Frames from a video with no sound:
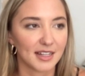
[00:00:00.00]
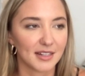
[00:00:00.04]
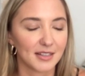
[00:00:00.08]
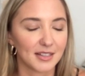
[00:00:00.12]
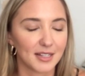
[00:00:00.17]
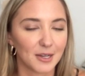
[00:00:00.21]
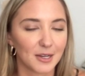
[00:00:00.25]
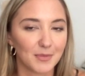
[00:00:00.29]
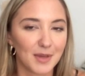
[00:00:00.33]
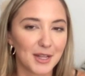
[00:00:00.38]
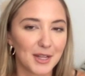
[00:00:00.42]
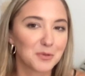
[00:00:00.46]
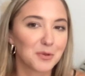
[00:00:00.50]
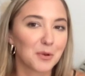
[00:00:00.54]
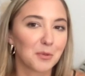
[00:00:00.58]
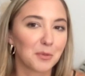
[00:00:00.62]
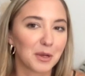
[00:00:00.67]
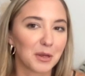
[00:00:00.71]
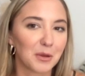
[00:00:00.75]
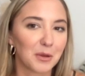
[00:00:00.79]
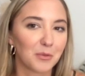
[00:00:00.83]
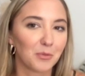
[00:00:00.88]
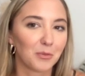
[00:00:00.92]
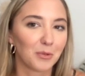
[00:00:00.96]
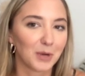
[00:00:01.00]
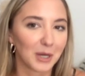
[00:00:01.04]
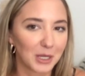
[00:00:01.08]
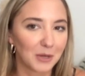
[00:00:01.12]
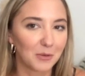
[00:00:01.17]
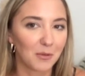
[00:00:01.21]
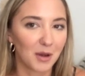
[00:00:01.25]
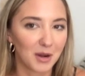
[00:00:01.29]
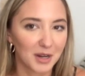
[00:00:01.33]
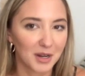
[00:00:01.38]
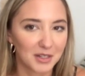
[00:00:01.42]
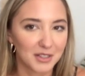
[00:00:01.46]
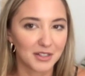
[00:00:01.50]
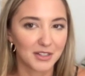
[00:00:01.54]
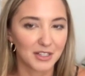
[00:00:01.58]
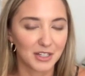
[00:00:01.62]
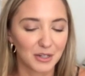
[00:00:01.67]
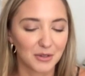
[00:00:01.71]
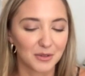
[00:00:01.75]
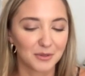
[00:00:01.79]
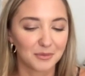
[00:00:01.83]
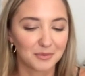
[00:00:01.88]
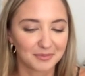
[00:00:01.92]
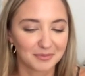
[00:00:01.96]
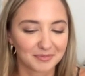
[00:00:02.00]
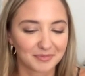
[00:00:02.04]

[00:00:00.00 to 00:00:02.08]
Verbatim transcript: so that's what we really wanted to do.